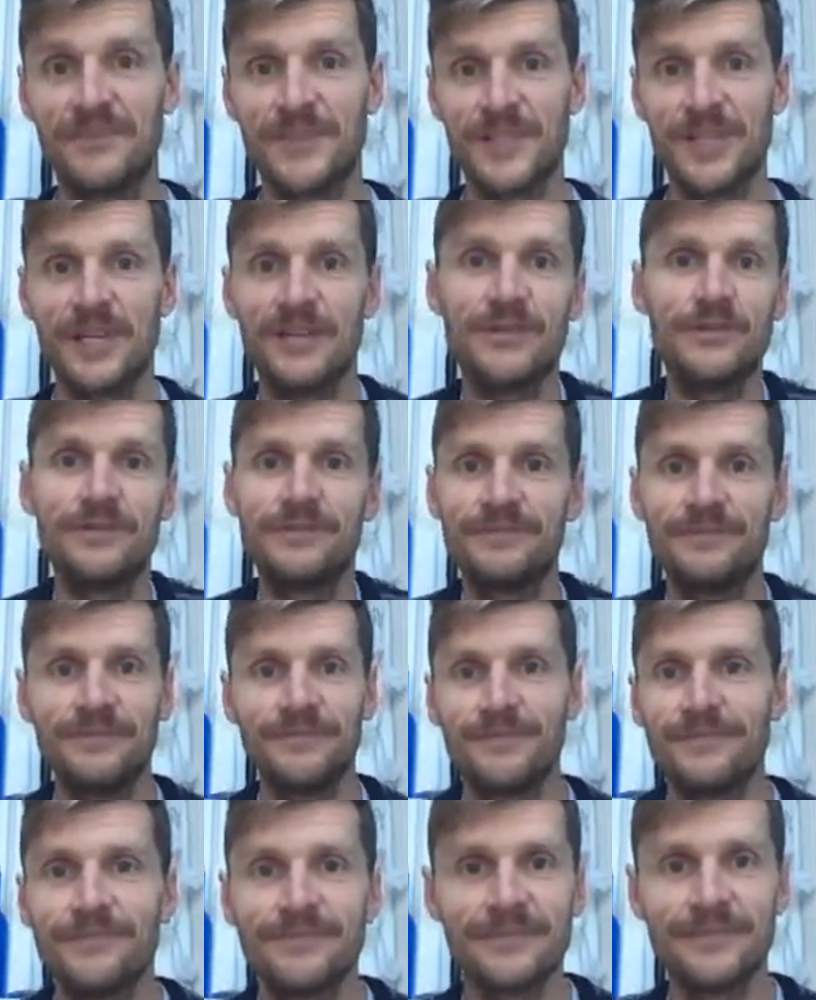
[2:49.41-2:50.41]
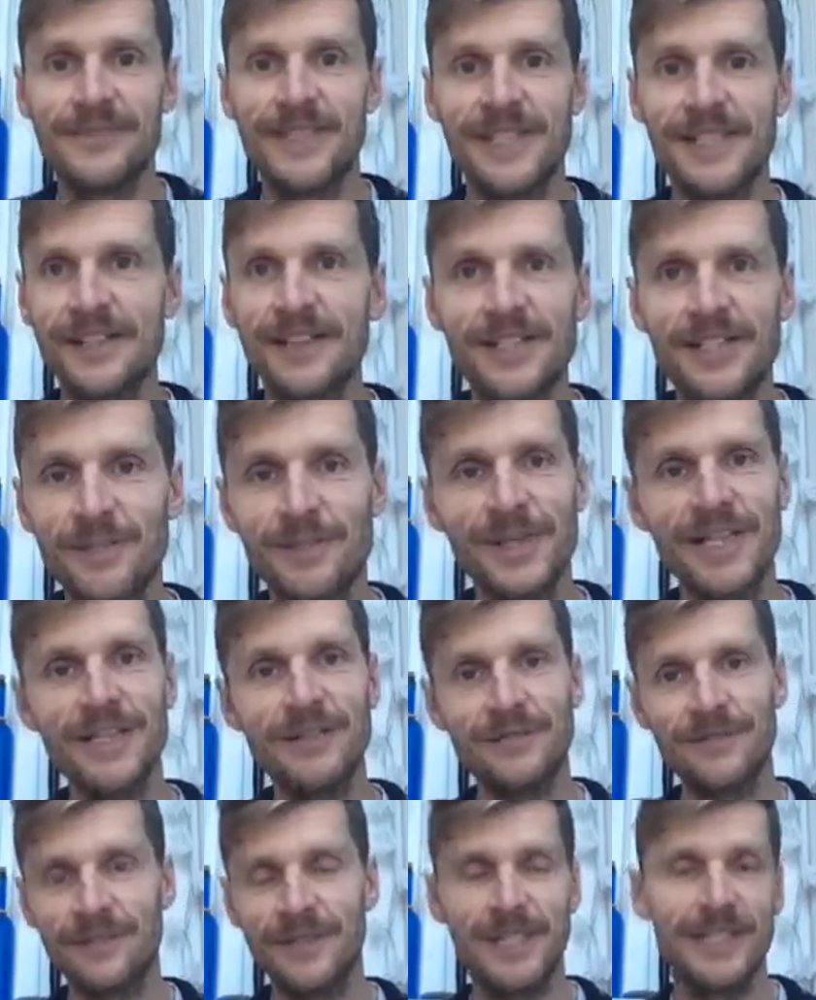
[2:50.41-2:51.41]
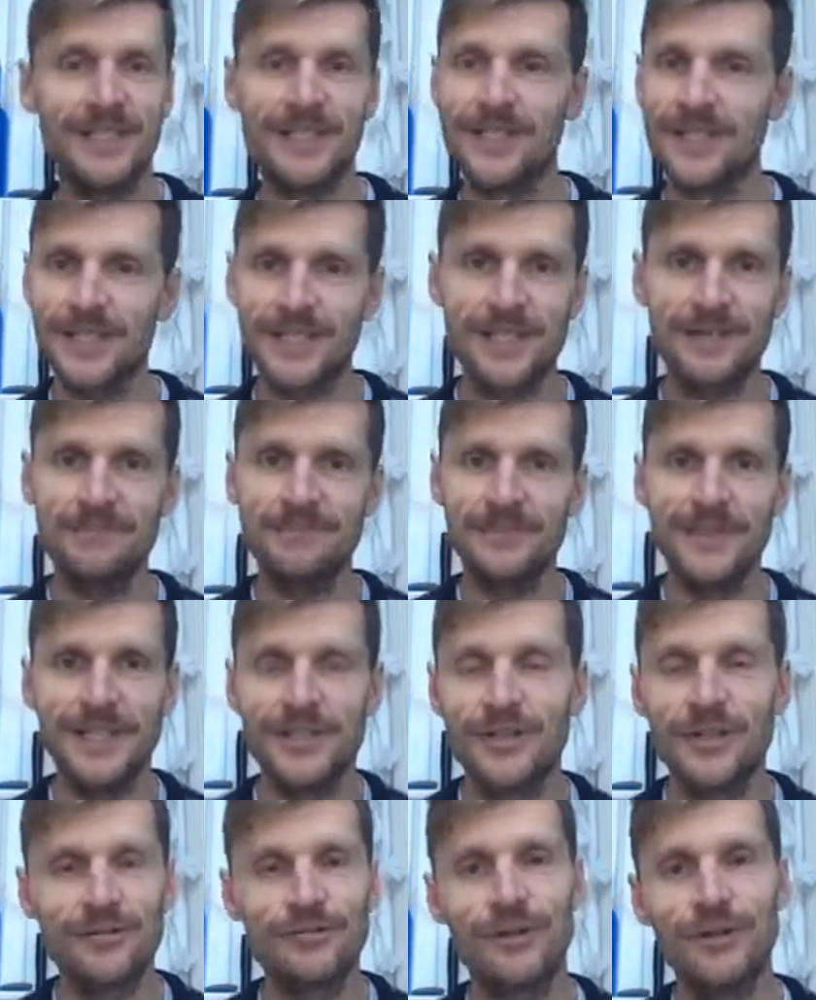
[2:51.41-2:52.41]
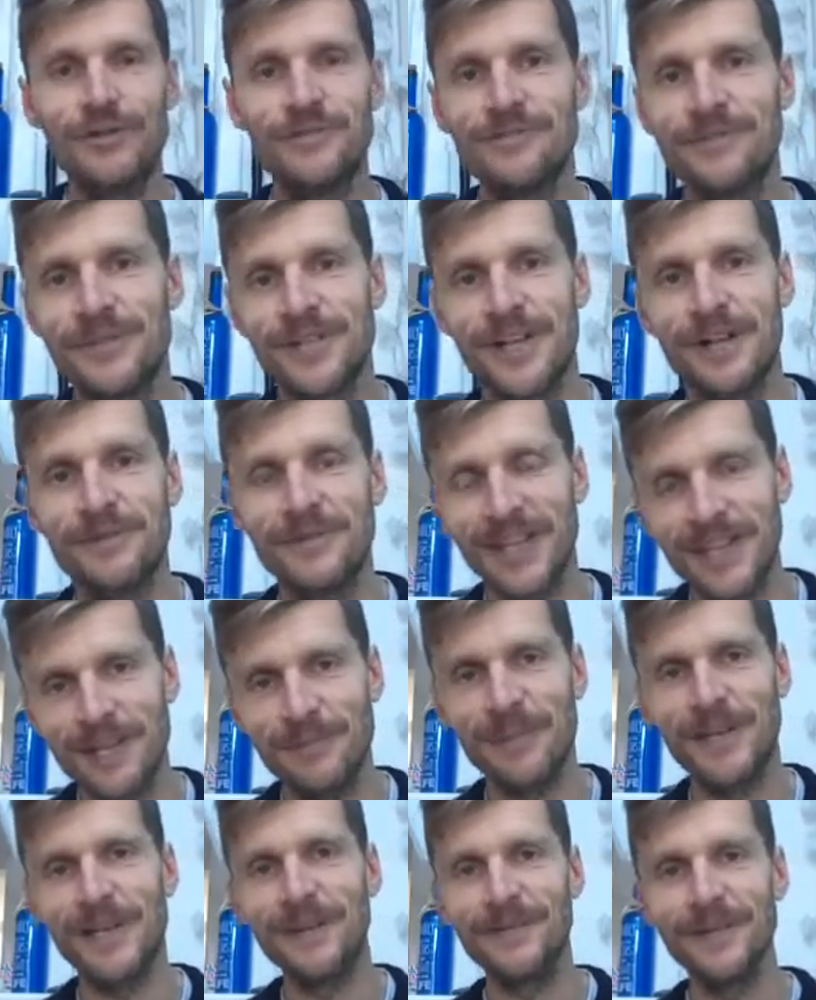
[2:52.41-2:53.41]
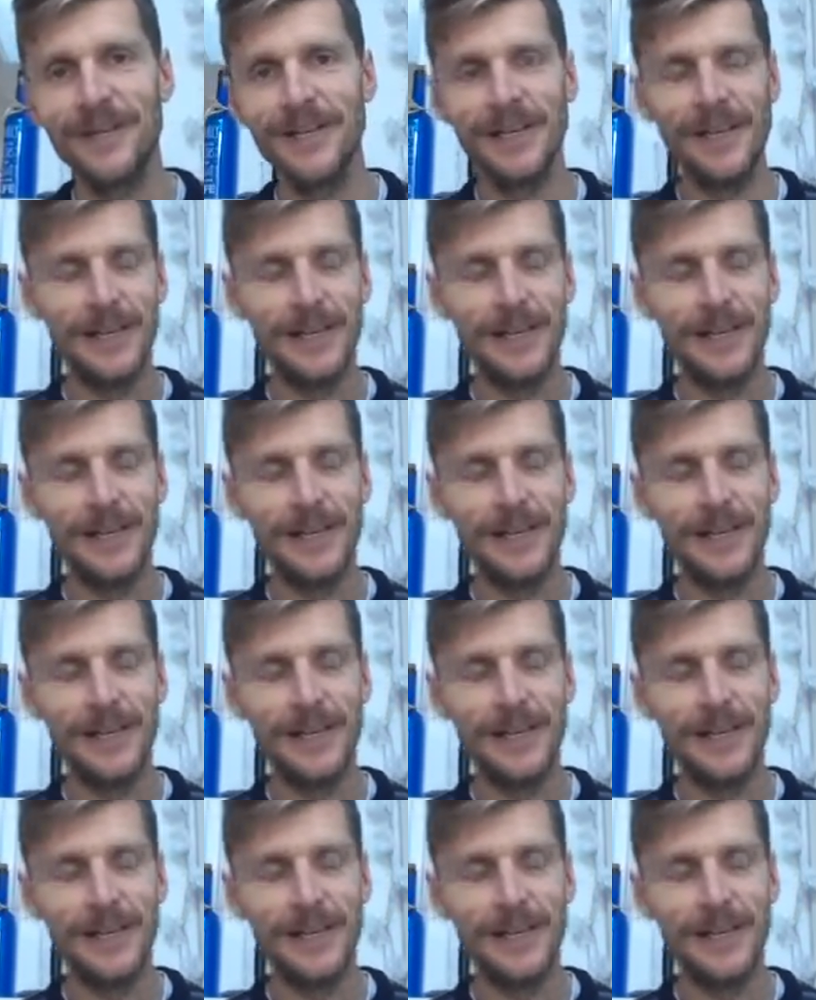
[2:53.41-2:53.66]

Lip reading: So there's nothing to believe. It's just true. So thank you, Peter.